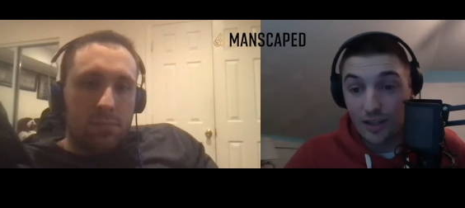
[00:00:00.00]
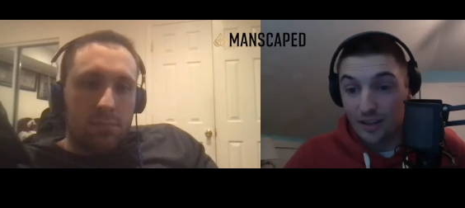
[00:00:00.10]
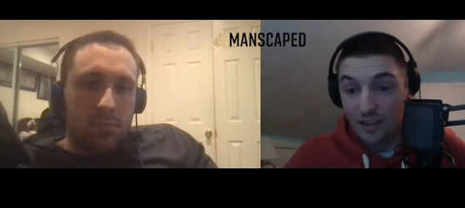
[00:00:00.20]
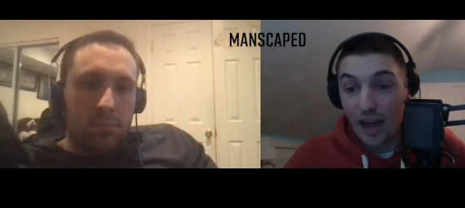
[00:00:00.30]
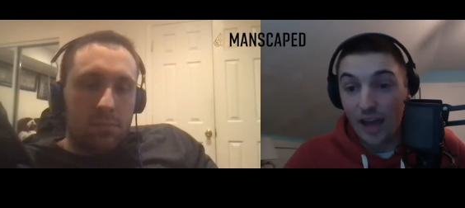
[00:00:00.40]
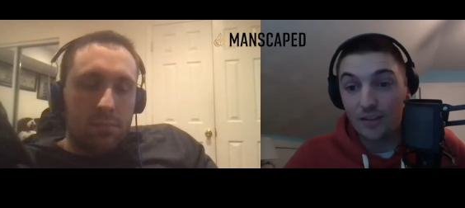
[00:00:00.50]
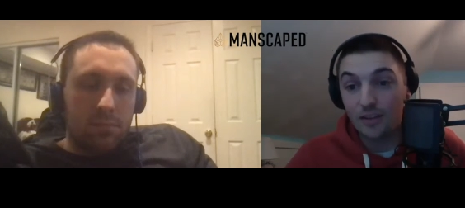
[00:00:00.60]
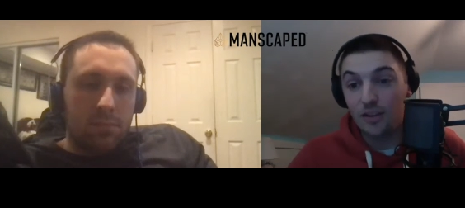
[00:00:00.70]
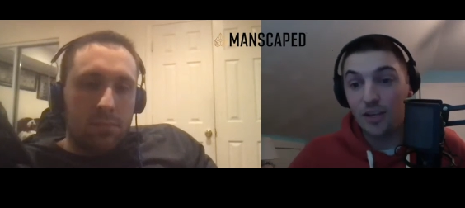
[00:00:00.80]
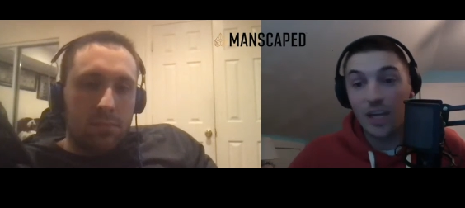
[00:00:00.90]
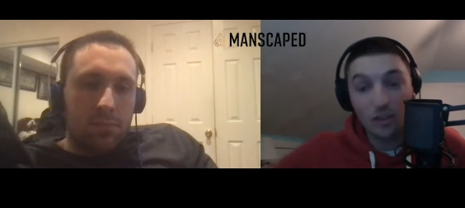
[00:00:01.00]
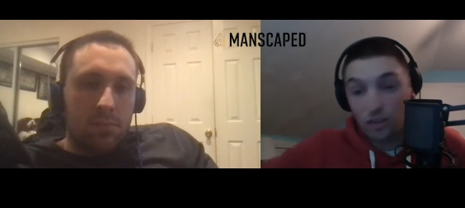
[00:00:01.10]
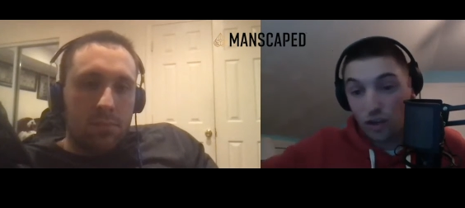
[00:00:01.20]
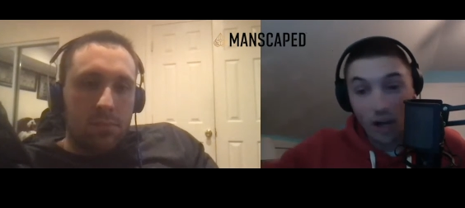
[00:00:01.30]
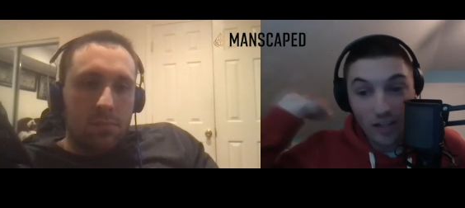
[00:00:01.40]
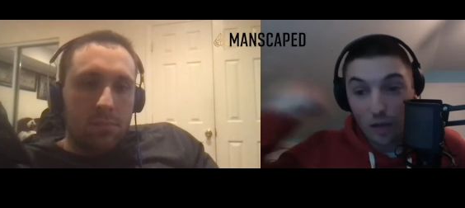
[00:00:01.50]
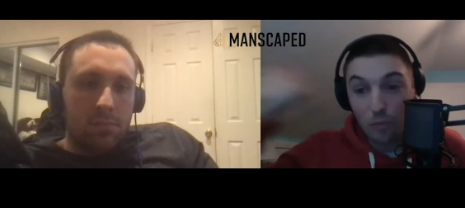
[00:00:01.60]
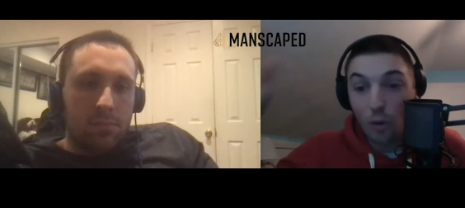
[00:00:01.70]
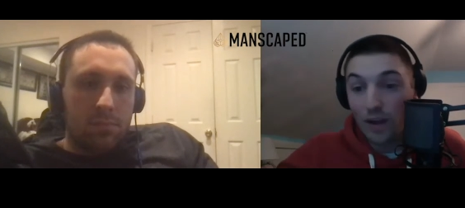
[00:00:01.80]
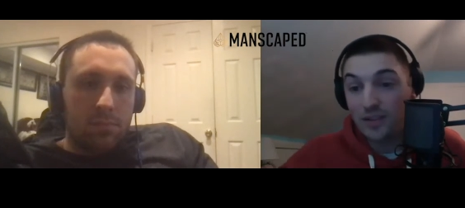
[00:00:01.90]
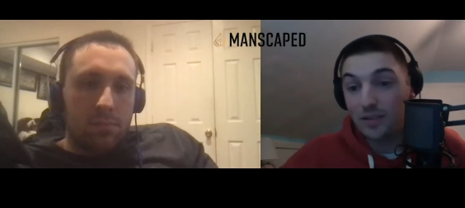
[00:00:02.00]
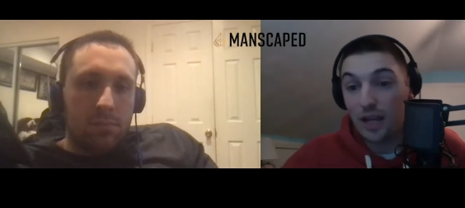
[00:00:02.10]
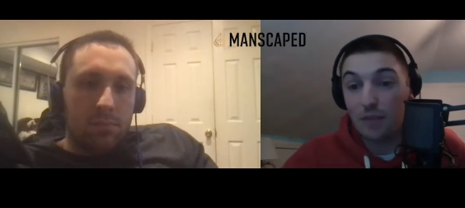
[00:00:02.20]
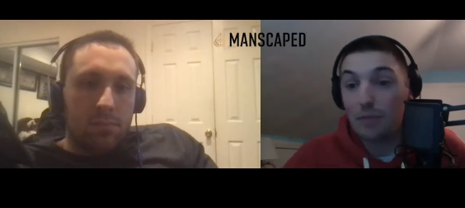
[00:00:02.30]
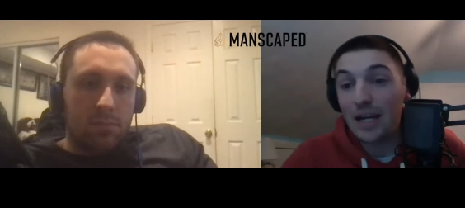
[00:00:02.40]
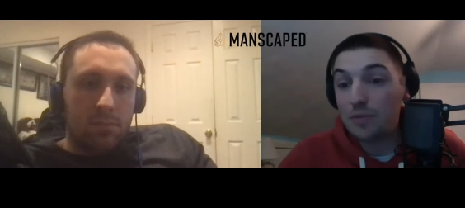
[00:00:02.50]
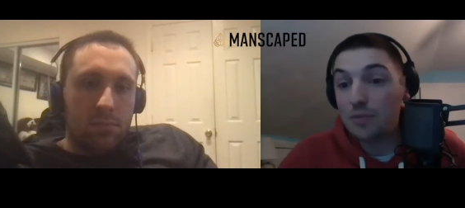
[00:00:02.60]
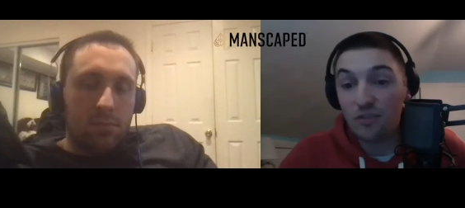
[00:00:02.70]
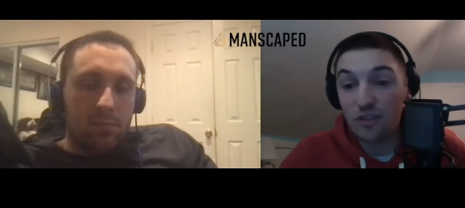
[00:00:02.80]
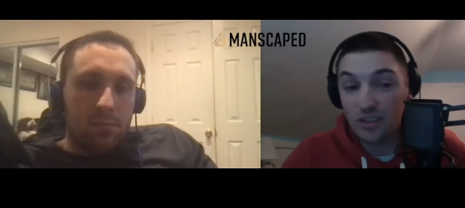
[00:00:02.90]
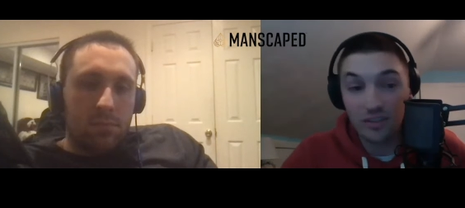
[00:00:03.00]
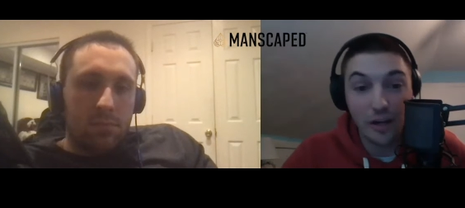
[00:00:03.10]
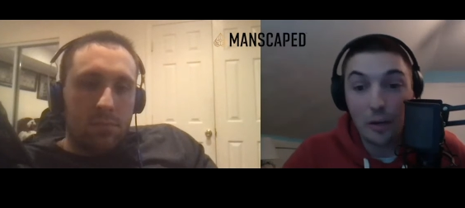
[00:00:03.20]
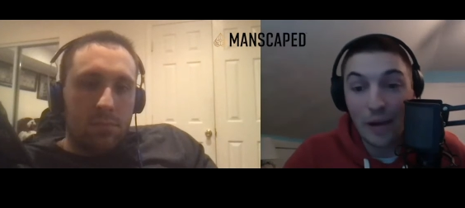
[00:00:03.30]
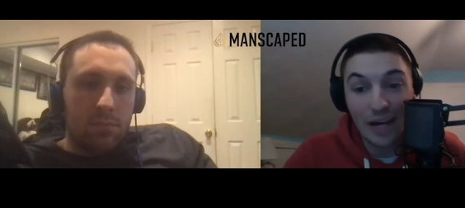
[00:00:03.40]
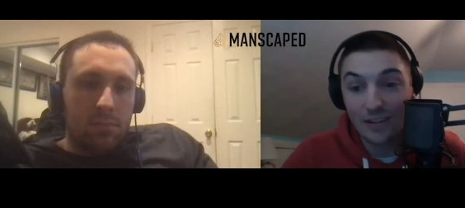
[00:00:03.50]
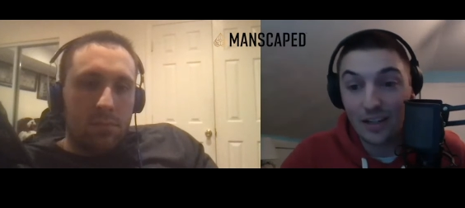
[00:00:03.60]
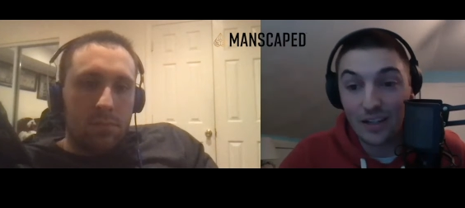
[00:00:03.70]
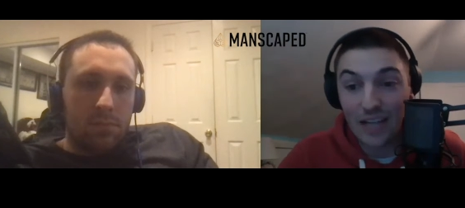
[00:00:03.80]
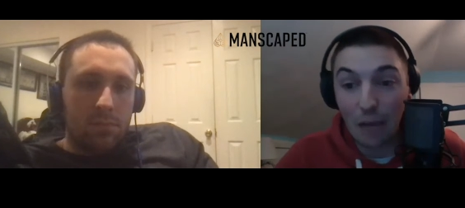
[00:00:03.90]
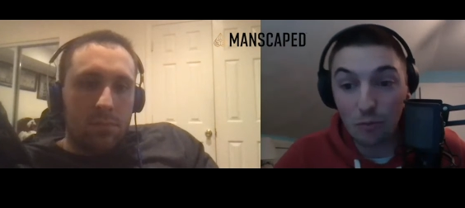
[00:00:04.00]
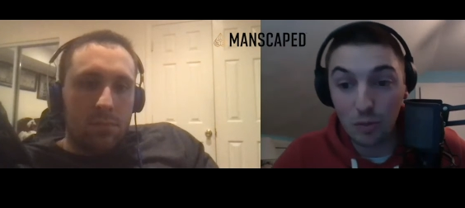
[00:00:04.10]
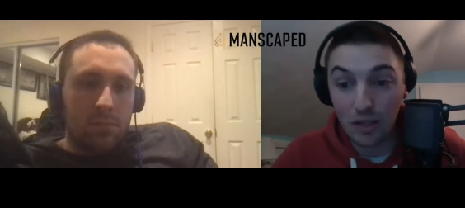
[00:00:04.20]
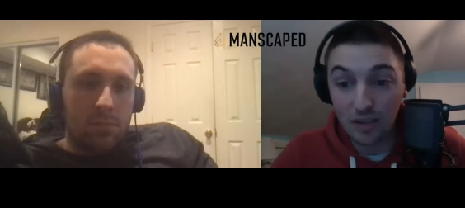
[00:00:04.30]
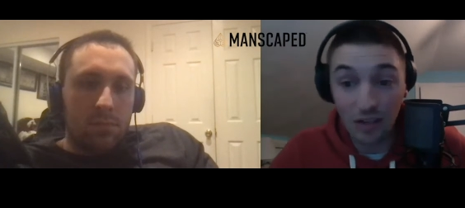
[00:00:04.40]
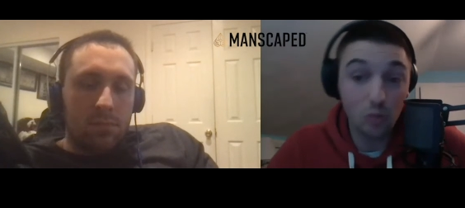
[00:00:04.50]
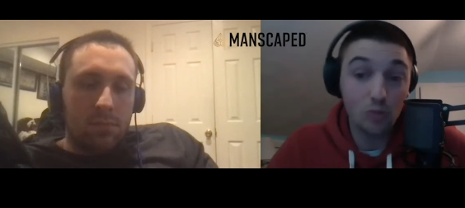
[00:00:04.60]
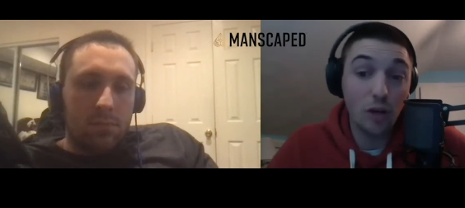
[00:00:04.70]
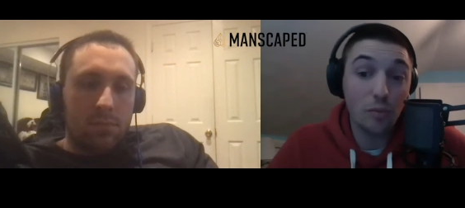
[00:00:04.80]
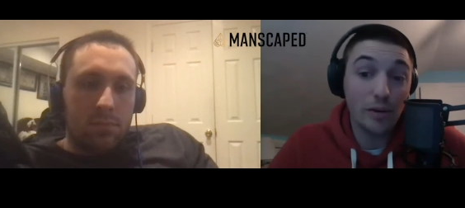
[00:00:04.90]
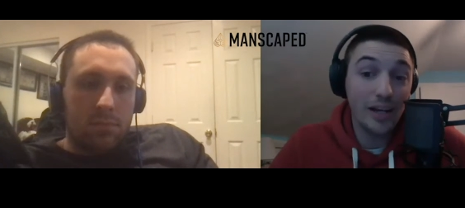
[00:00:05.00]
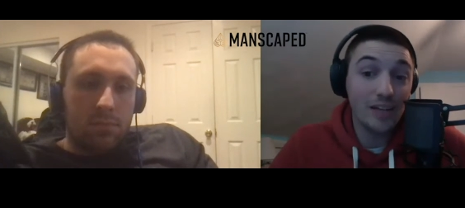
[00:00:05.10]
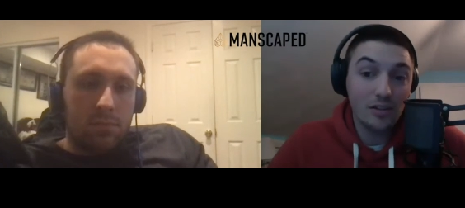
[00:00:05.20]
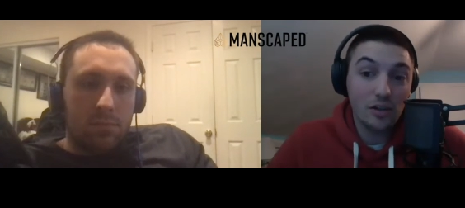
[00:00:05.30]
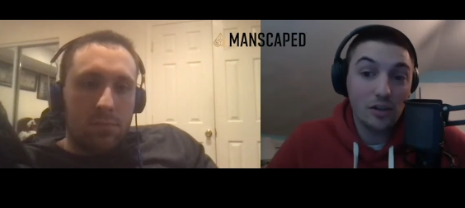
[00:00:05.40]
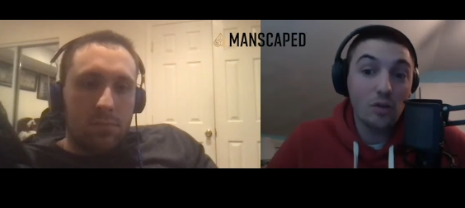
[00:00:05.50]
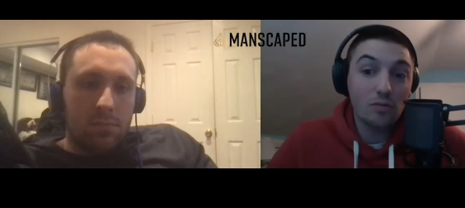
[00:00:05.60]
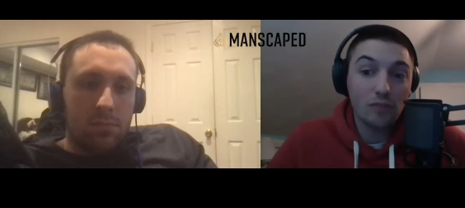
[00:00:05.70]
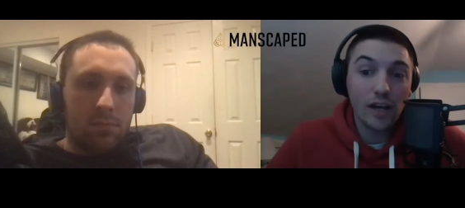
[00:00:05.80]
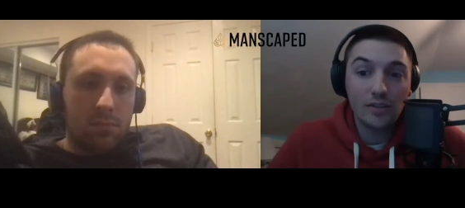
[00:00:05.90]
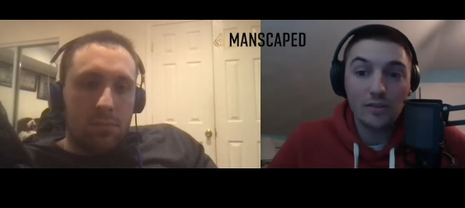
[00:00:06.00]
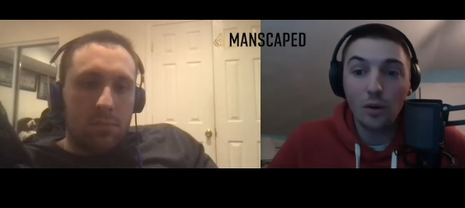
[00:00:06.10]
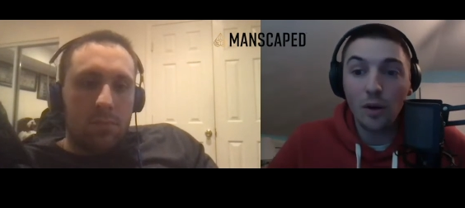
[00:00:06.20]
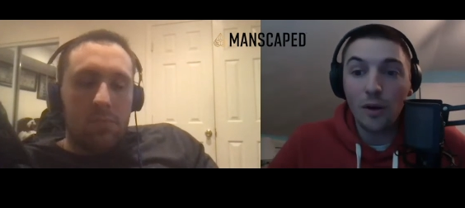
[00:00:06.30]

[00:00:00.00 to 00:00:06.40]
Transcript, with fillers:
Speaker 1: that he can just toss out points and, and make up differences and come back at the end of games because that's who Tom Brady is. He's a GOAT, right? So